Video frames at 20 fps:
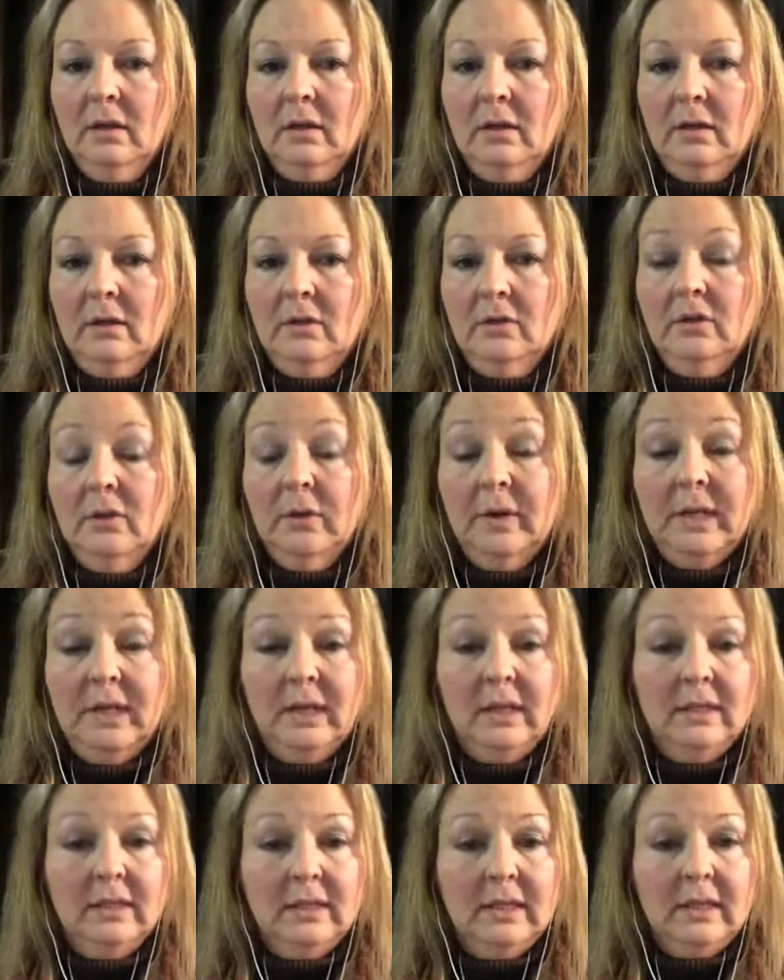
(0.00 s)
So,
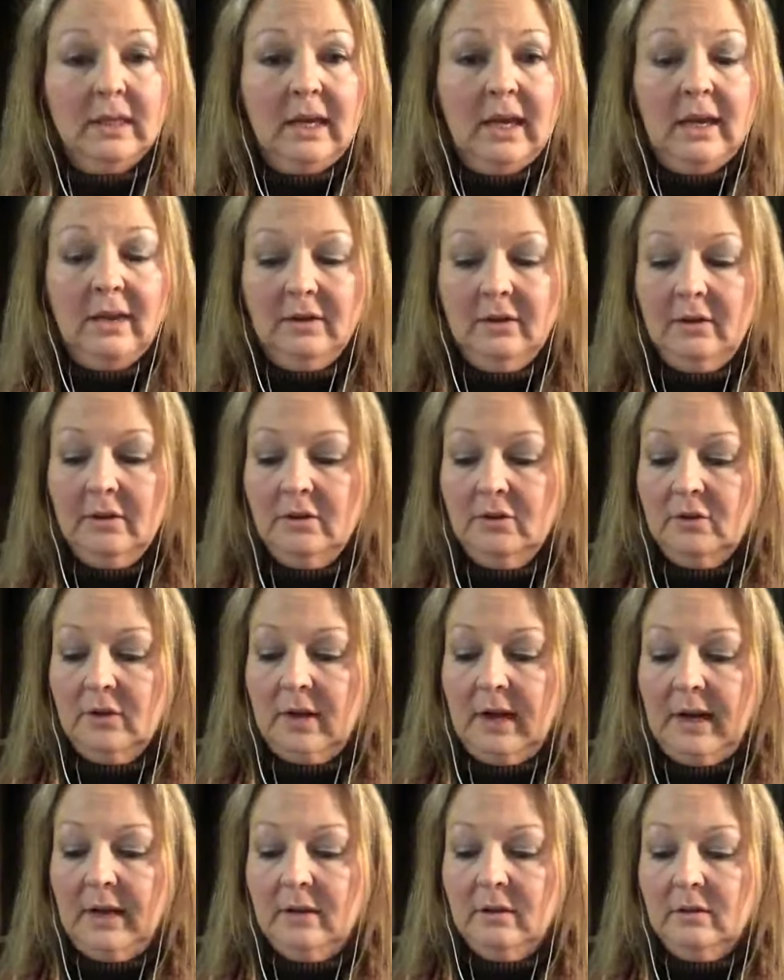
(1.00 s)
again, to get out of the
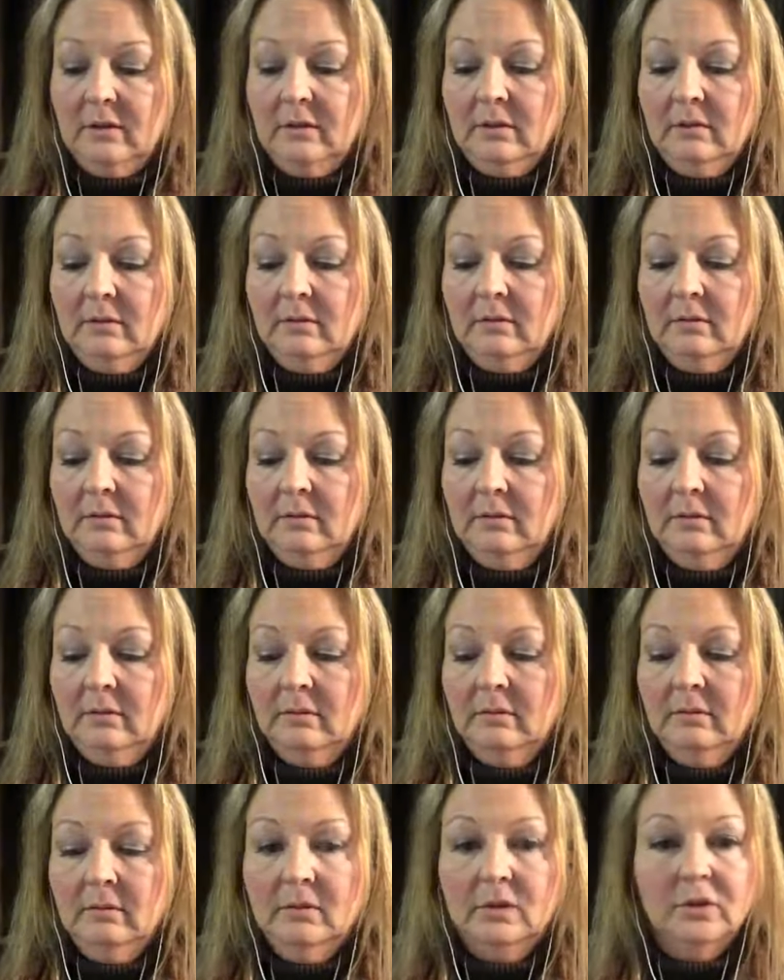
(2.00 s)
triangle,
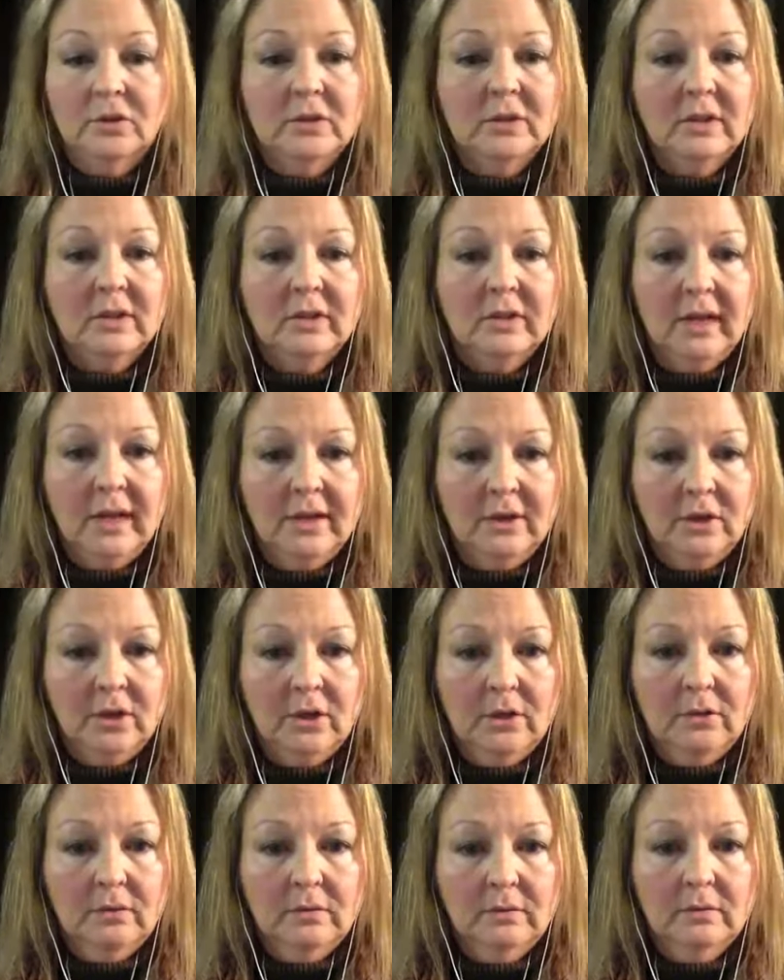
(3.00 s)
learn to say
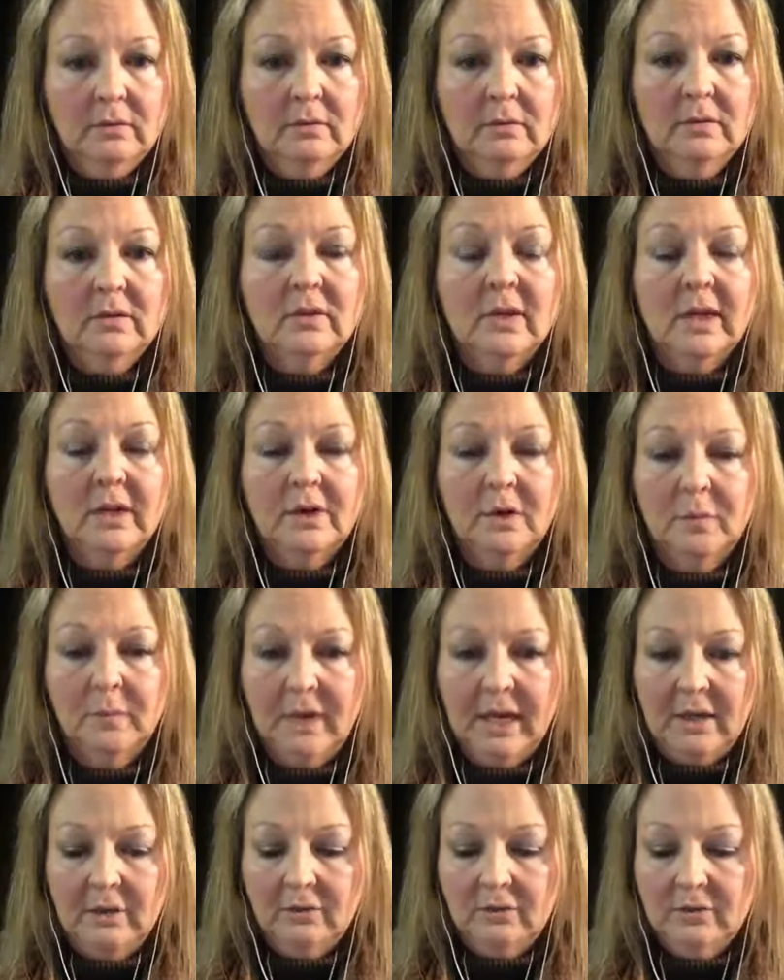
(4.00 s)
no, set your
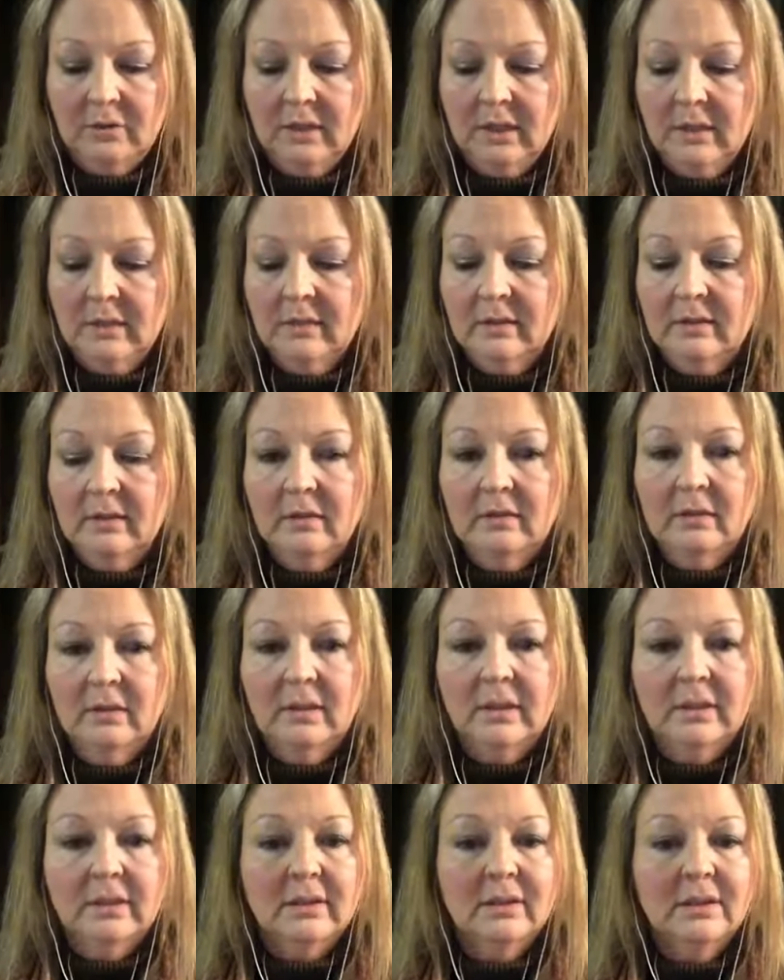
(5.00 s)
boundaries,
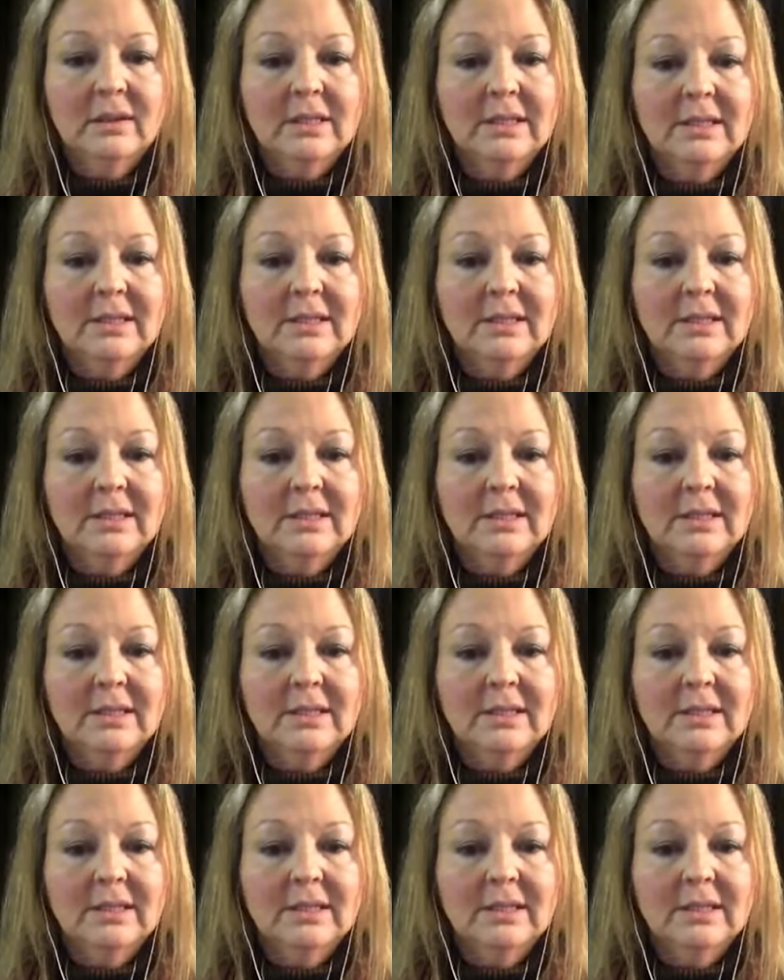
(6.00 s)
listen to,